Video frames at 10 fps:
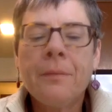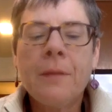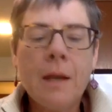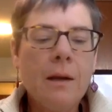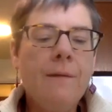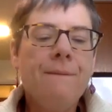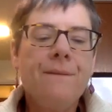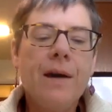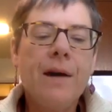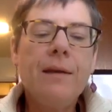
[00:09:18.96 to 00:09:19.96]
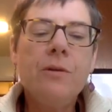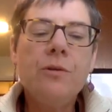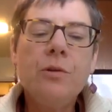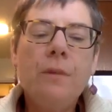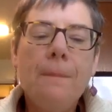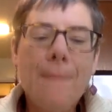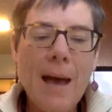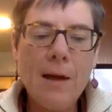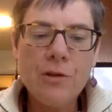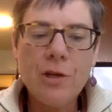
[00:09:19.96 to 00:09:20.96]
I'm going to invite you to
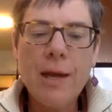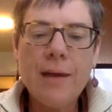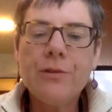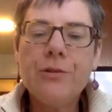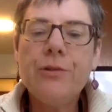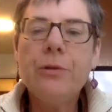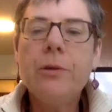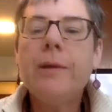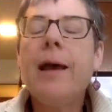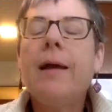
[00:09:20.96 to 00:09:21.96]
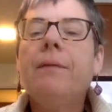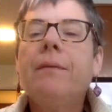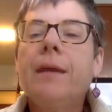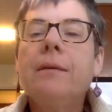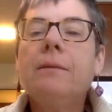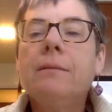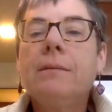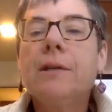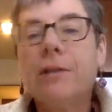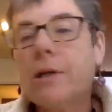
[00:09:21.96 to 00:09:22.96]
imagine, as you're doing that
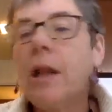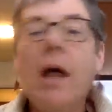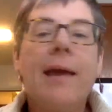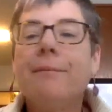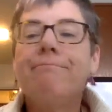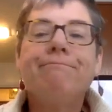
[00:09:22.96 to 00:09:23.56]
there's a client.